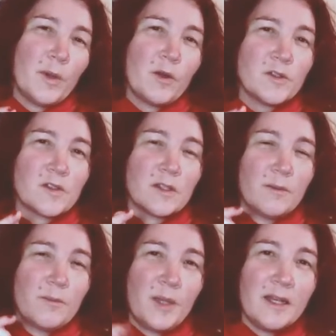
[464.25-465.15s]
because
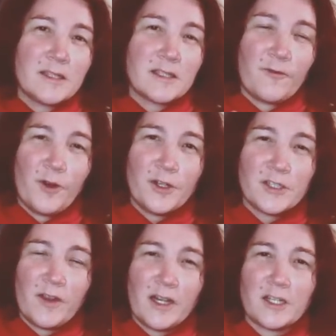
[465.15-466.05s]
Berit's
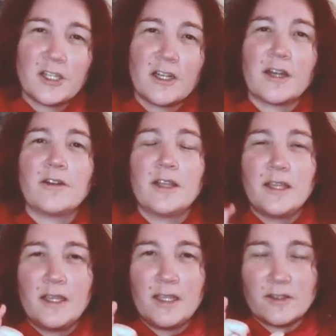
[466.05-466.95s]
first financial year
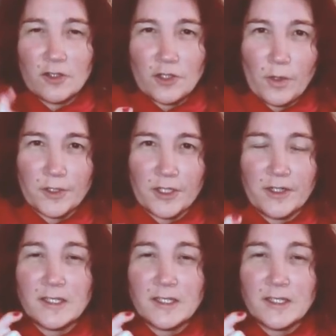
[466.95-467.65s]
is shorter.